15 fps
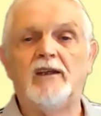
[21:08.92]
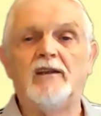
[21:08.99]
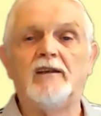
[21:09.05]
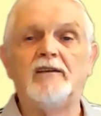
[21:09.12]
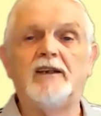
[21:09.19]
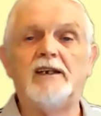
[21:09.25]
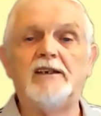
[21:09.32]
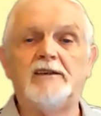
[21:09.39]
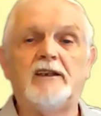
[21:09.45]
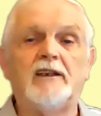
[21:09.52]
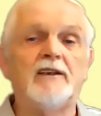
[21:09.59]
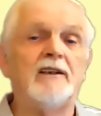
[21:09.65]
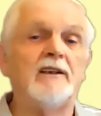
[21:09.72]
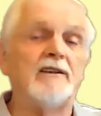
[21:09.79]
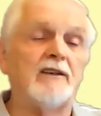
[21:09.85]
then
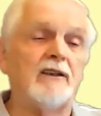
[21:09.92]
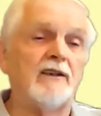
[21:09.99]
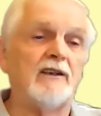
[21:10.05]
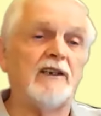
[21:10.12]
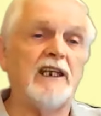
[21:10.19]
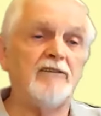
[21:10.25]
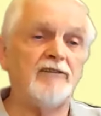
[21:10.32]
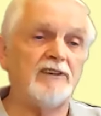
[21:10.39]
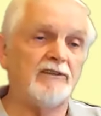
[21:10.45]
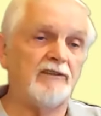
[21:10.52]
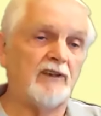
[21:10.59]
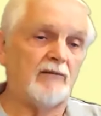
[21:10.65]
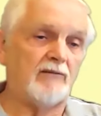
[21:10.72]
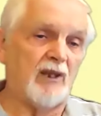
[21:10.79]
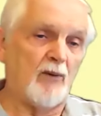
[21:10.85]
even
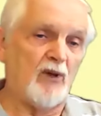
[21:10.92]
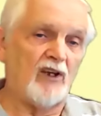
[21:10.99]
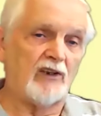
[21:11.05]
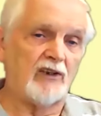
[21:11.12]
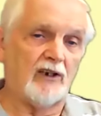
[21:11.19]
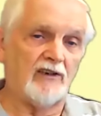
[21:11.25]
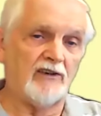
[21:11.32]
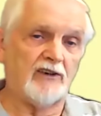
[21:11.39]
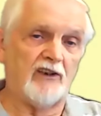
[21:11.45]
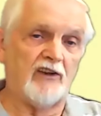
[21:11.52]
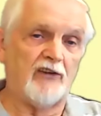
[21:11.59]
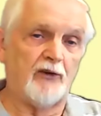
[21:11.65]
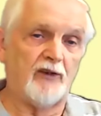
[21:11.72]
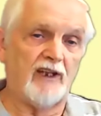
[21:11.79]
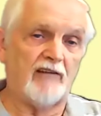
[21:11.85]
the amount of current going
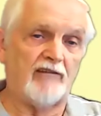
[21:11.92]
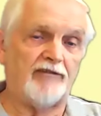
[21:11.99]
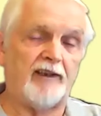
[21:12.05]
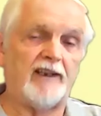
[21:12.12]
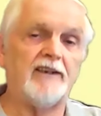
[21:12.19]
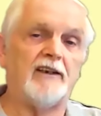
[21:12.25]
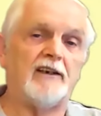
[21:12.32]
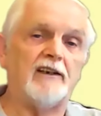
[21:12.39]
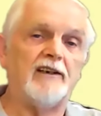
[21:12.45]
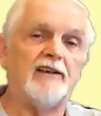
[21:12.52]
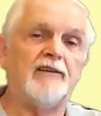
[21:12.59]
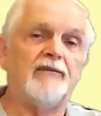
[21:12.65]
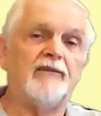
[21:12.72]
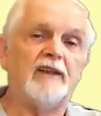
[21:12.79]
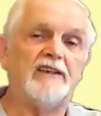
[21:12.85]
through that finger
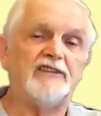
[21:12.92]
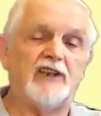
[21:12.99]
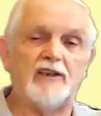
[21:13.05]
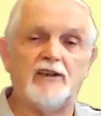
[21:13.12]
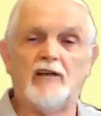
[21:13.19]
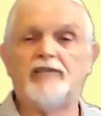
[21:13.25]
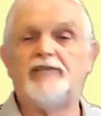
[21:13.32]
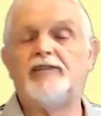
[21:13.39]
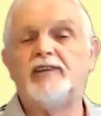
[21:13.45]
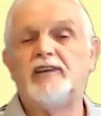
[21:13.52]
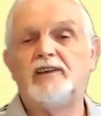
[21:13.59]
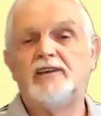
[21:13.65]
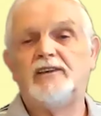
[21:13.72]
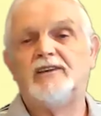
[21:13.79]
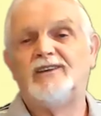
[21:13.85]
is enough
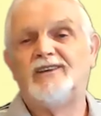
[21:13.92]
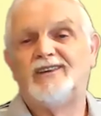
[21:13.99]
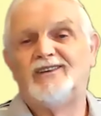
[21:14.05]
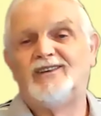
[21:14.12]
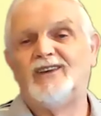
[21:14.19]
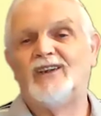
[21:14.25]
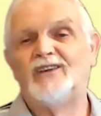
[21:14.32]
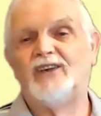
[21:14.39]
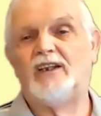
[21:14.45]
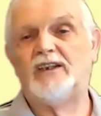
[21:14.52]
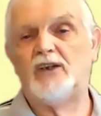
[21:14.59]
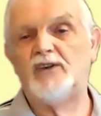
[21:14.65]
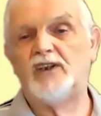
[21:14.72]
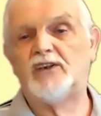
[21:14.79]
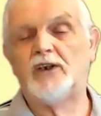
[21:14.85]
to
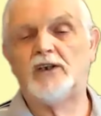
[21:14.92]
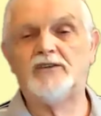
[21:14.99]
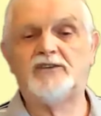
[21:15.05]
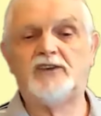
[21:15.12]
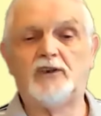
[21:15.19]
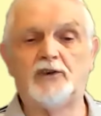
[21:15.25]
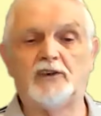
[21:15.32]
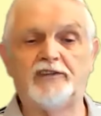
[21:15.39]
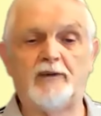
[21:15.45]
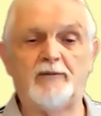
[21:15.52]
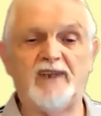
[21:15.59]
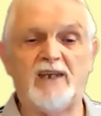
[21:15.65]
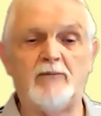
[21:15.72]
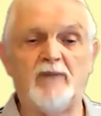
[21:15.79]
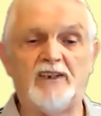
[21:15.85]
allow the current to go from
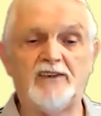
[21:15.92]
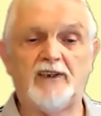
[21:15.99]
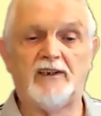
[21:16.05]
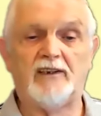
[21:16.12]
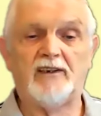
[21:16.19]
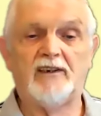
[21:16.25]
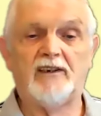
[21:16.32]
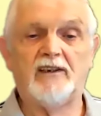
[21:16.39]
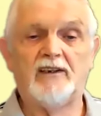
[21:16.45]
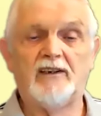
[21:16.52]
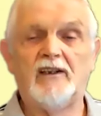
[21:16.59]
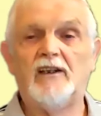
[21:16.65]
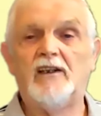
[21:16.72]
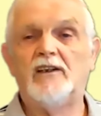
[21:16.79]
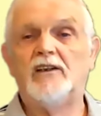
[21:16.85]
the emitter
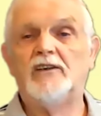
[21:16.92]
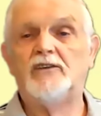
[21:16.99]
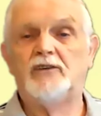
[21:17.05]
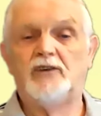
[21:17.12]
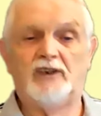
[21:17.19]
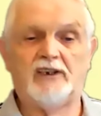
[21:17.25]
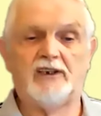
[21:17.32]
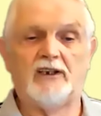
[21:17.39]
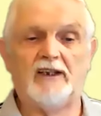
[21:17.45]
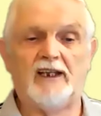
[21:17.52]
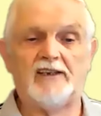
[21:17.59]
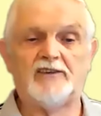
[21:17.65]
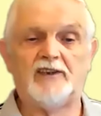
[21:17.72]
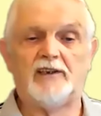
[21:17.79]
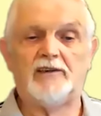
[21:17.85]
to the
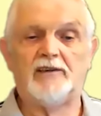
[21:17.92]
collector.